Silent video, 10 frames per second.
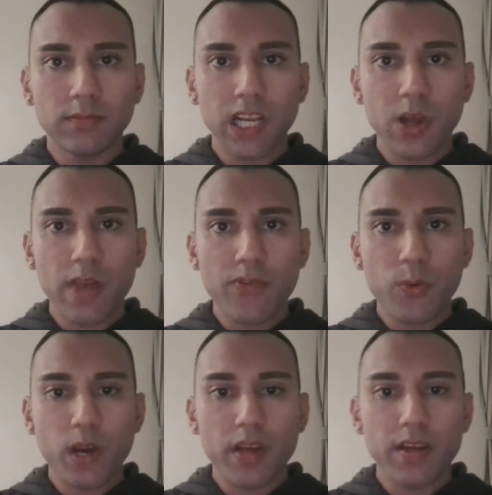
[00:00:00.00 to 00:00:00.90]
Hello
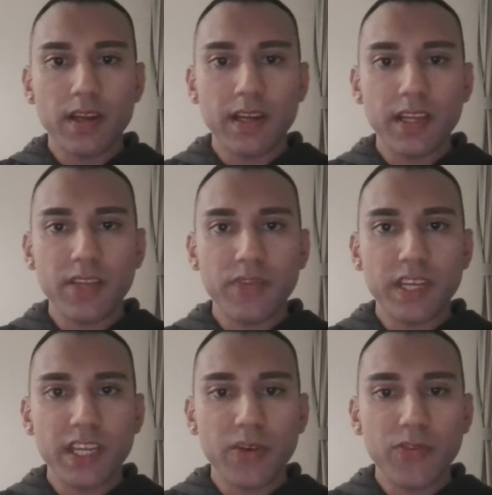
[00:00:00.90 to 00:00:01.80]
everyone, another
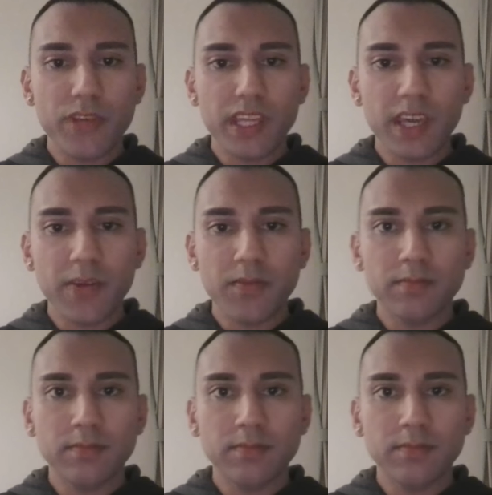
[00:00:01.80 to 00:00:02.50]
video for you.